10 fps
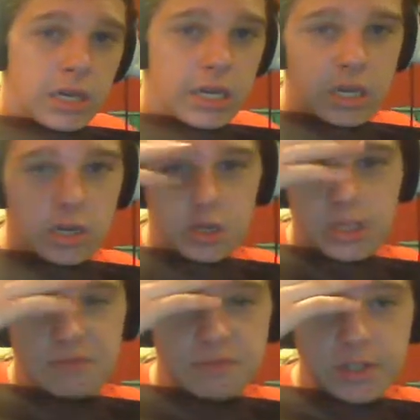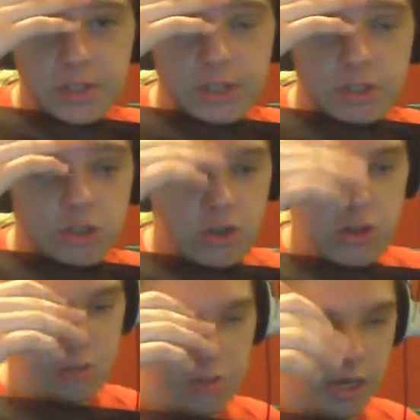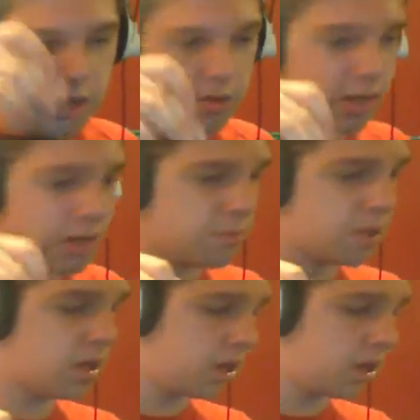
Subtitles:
I now have a very strong migraine, but